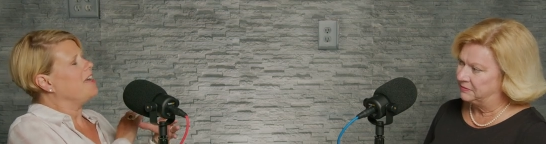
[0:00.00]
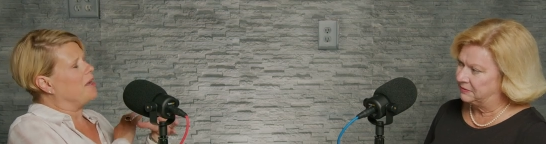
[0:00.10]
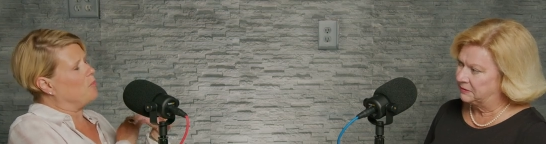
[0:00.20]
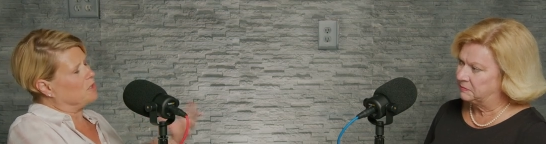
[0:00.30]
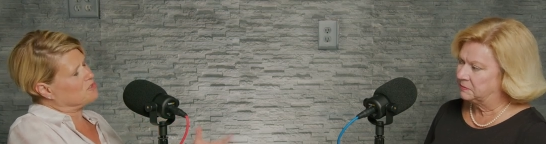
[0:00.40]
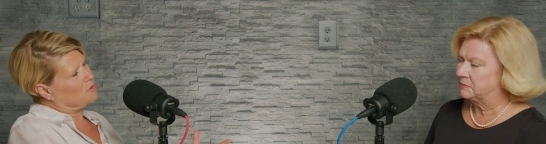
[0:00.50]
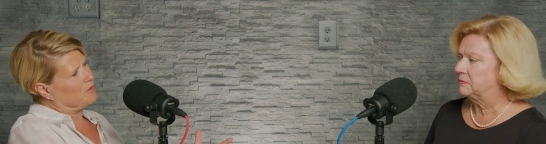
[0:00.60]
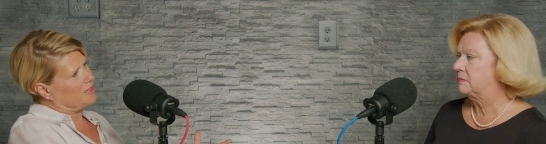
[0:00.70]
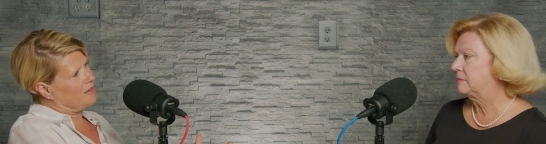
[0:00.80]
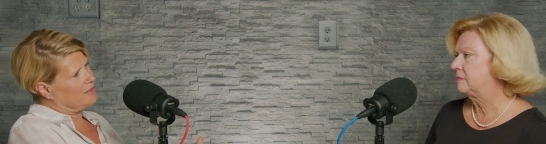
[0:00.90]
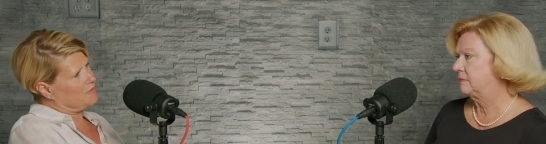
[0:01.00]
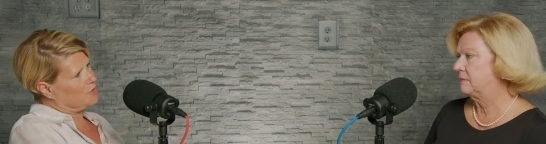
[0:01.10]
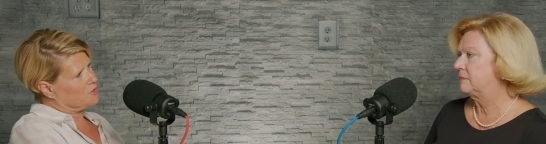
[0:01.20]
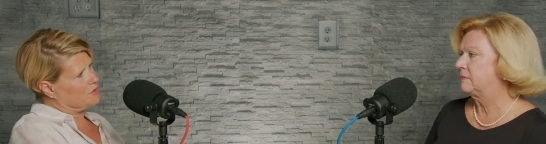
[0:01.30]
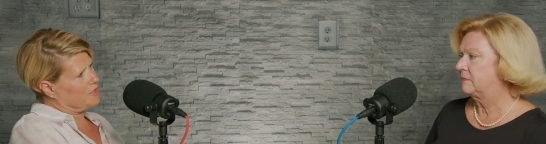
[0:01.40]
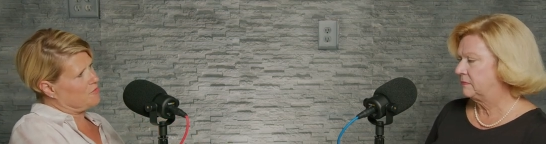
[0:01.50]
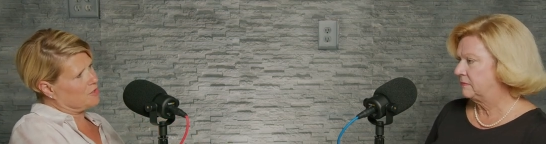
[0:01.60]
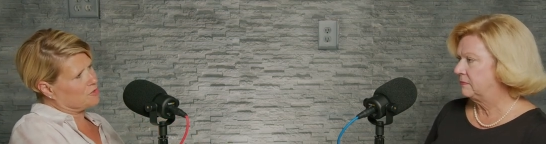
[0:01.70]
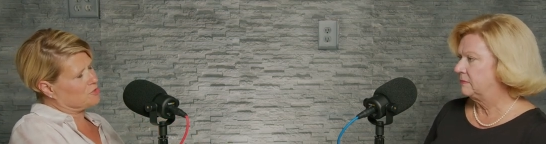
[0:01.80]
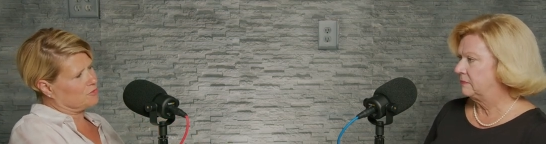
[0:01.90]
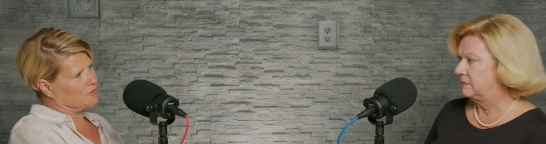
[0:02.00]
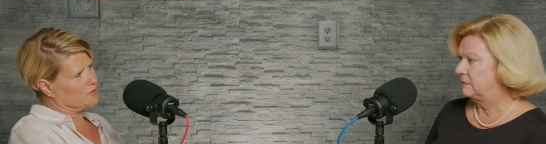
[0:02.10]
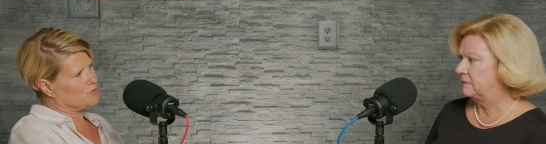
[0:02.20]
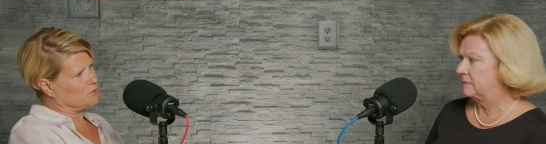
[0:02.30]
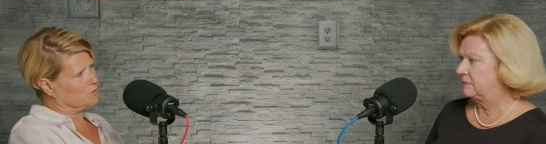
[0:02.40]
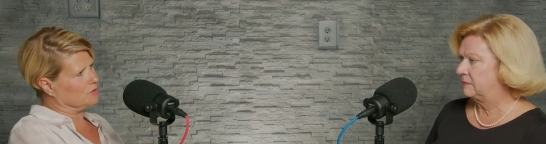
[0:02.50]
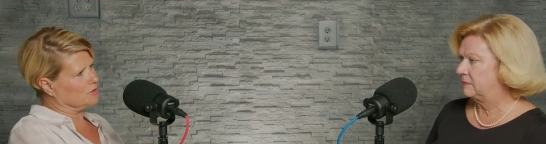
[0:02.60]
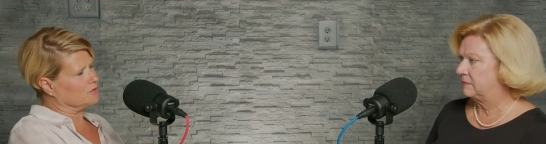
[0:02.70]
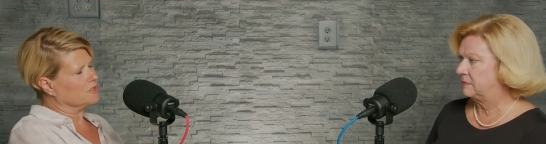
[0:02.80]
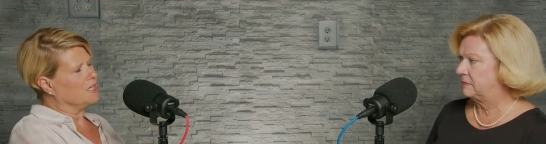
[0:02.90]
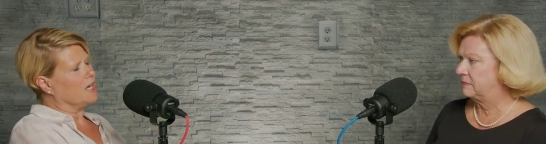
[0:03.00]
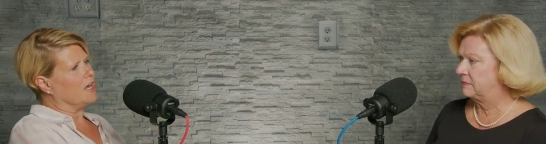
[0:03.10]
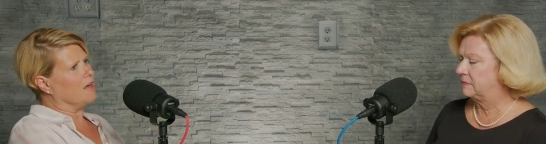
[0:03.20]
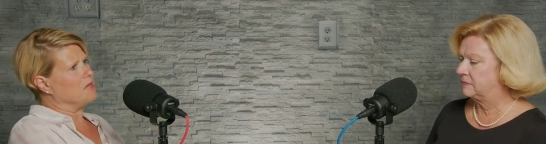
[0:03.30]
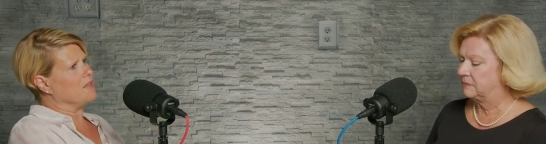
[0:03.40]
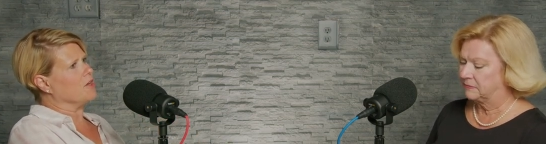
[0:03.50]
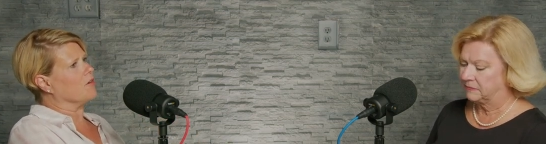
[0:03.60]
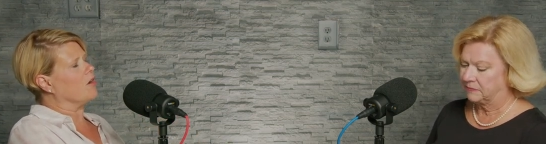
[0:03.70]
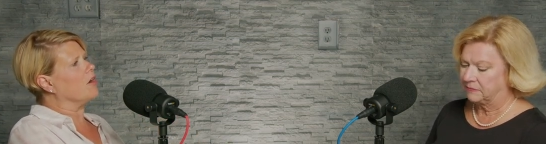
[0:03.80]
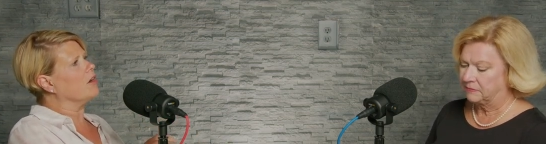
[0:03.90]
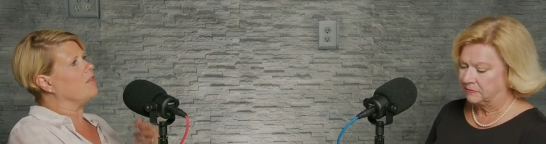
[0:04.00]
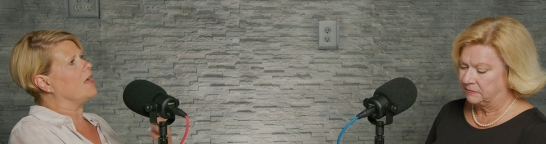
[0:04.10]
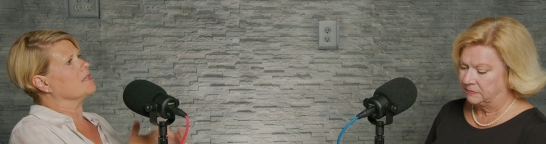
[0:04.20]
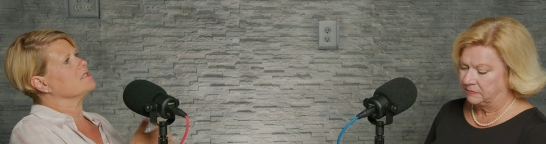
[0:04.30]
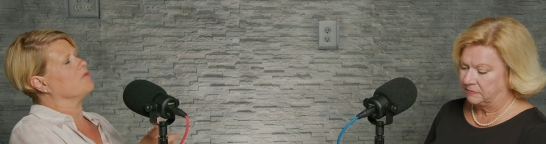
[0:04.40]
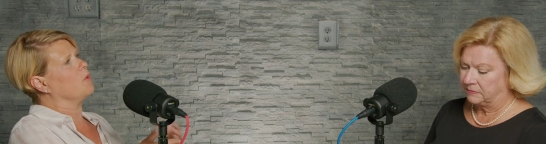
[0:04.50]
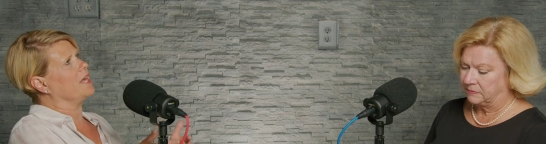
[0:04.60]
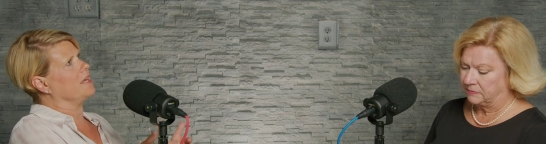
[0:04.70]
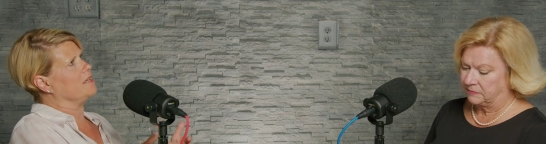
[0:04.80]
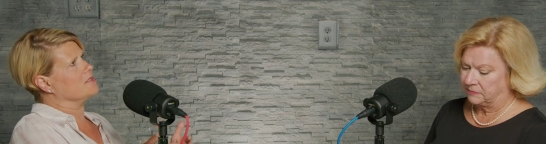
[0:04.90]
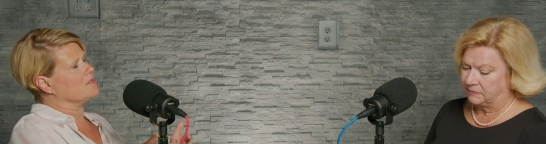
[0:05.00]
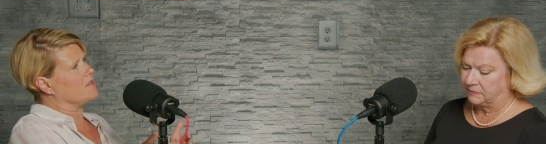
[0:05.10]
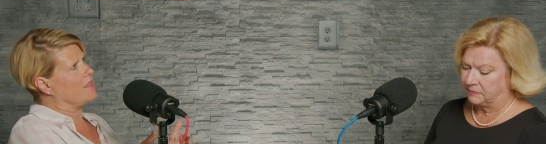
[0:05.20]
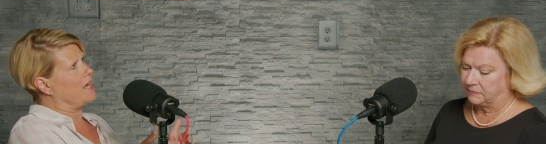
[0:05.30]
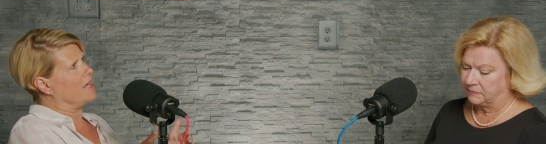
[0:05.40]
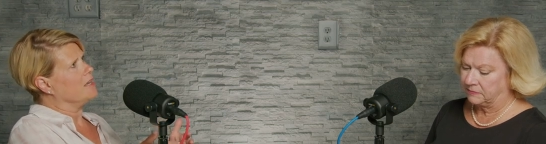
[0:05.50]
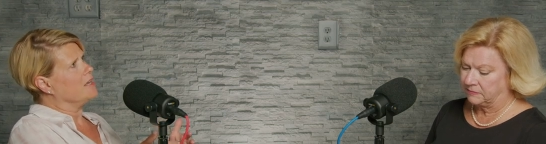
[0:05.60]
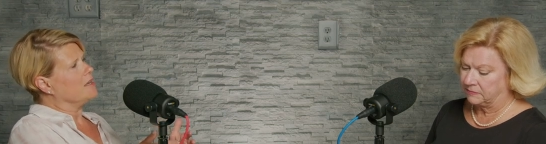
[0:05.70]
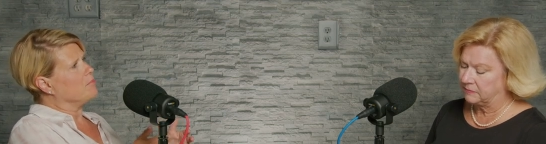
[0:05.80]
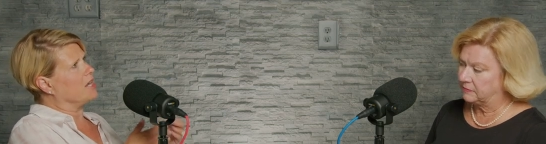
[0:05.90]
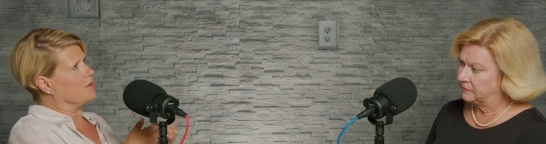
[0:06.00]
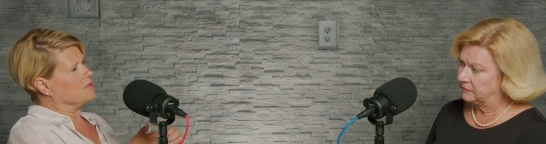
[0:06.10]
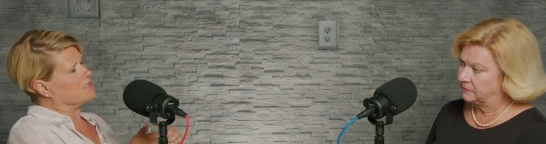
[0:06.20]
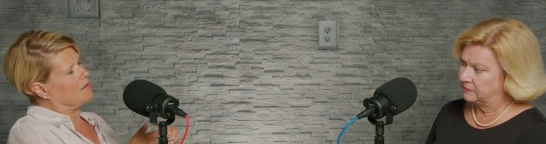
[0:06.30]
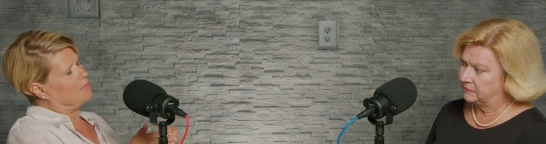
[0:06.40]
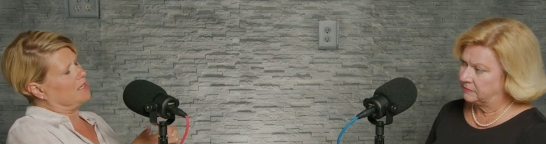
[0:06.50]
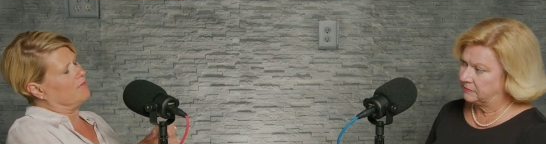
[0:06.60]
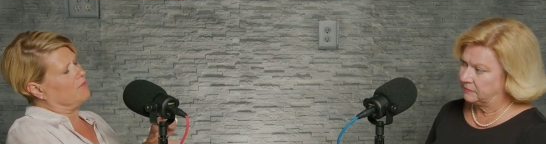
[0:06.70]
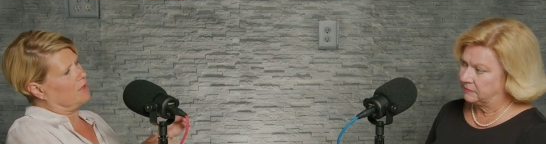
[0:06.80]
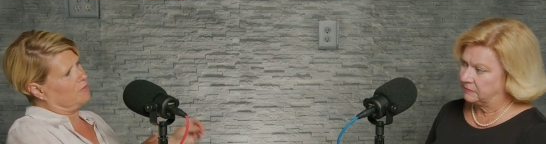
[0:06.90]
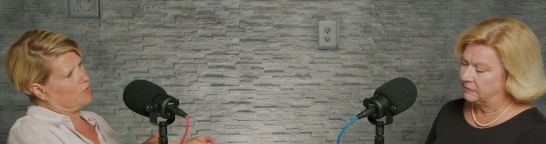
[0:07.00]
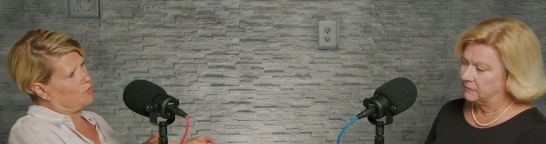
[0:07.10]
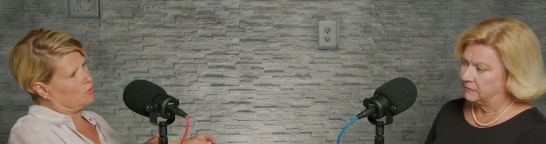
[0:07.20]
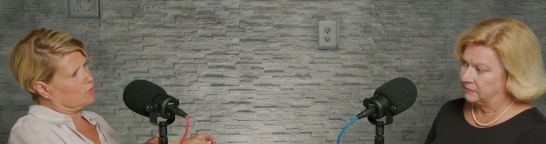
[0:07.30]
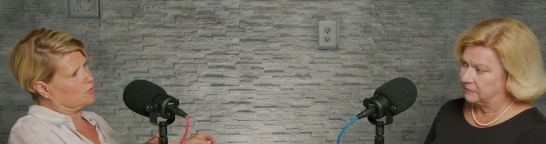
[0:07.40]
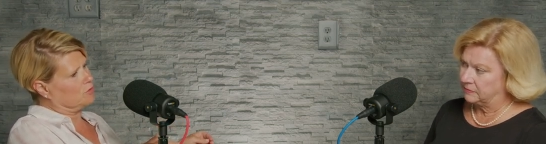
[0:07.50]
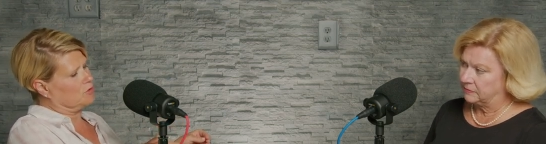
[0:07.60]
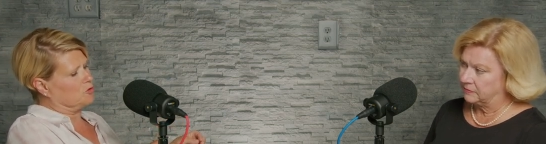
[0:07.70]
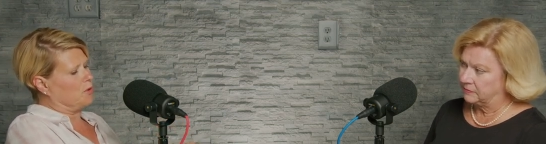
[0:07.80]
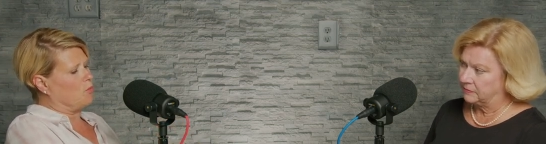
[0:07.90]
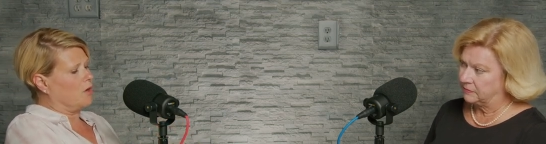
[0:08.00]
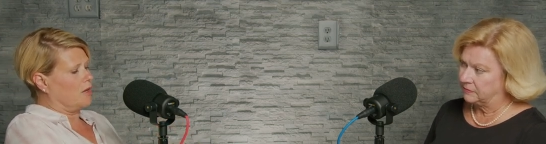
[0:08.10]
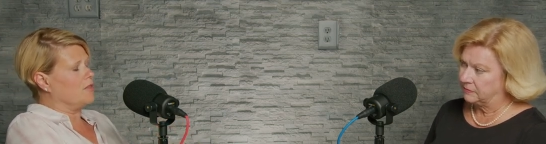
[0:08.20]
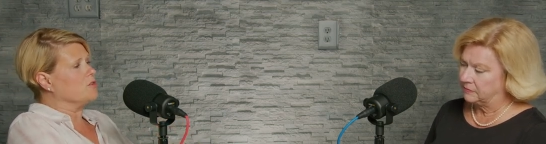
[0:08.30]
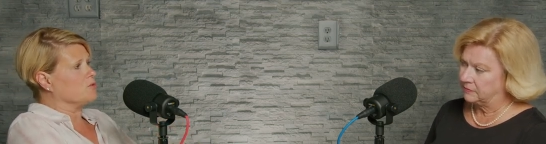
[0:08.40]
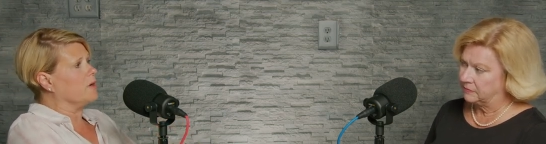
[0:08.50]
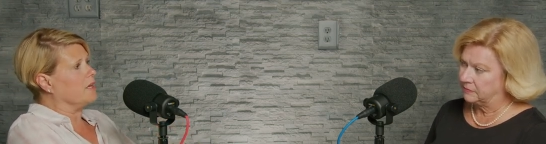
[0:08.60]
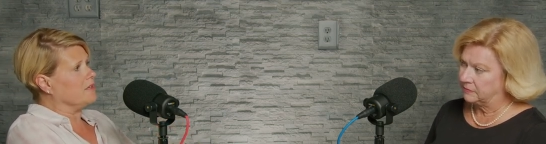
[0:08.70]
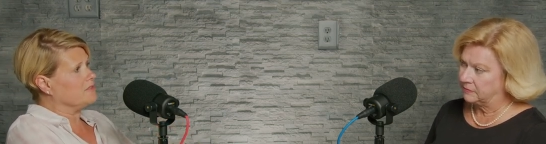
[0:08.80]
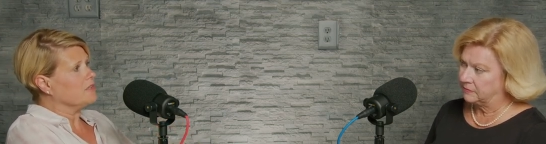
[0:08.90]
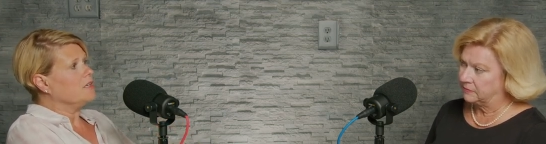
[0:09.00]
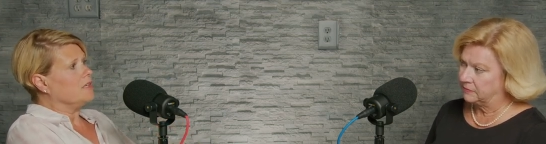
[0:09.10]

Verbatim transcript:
Speaker 1: and what's going on in their in their children's schools. Um, and there are lots of ways that parents can be involved in local schools, but one of those ways